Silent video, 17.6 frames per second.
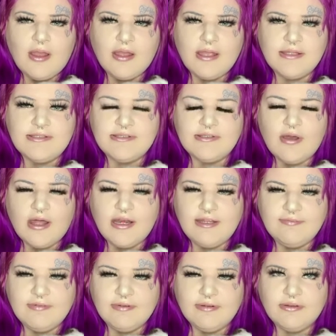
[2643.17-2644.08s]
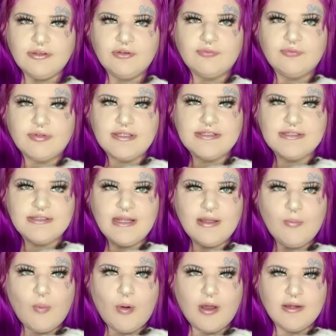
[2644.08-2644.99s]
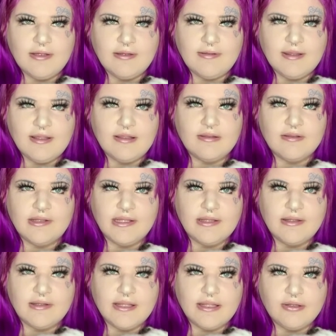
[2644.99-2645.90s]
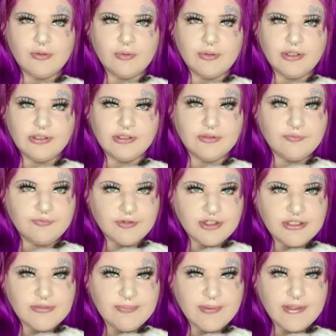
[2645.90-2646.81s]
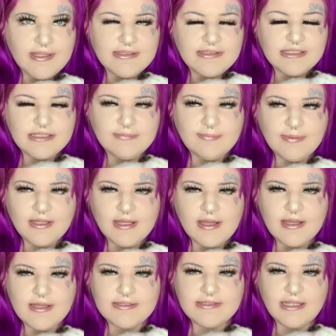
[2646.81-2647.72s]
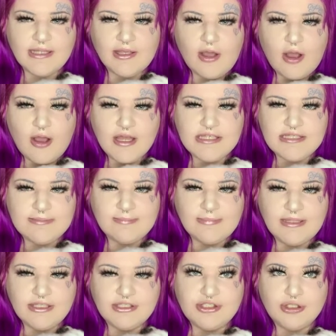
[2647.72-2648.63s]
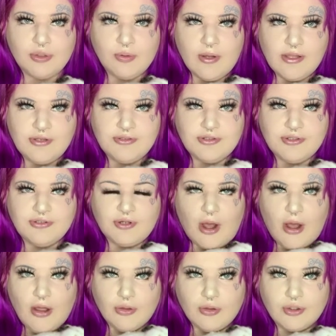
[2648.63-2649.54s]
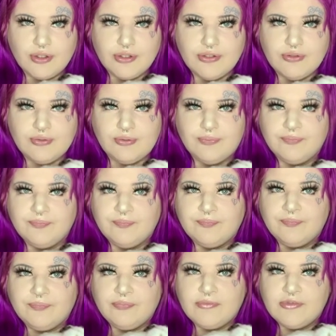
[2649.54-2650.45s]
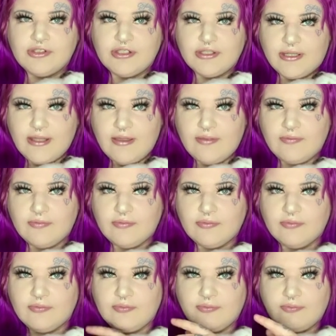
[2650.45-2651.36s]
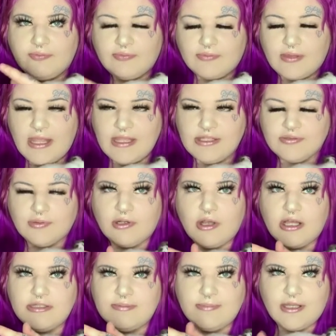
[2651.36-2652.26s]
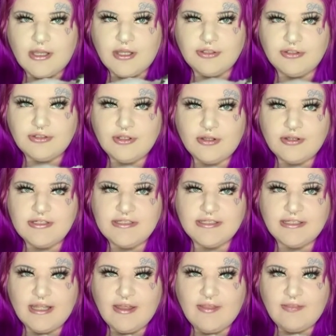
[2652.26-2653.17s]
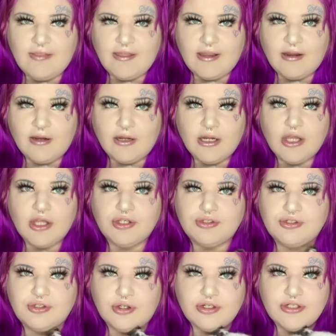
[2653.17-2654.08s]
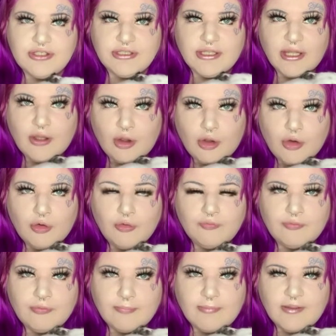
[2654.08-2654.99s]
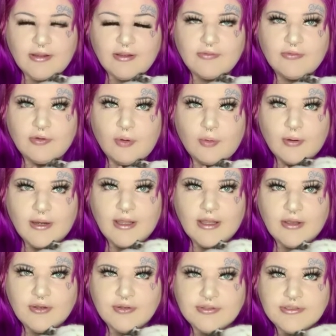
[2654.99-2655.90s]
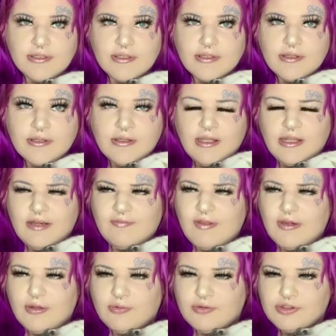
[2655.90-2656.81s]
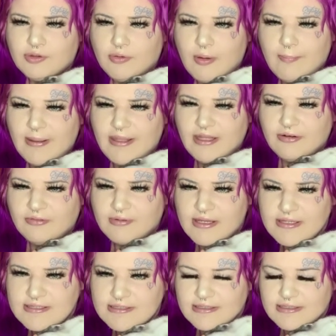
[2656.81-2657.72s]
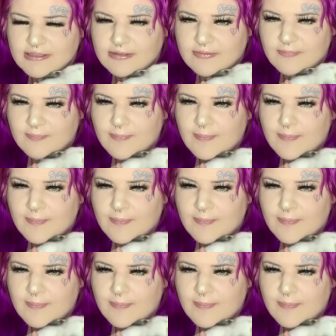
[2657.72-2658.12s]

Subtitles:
it's not even, the reason I wanted, like, a legal aid lawyer in the first place is because it cost me $200 to get, okay, so it cost me $100 to get there and $100 to get home from there, the courthouse. And if I don't show up, I get arrested.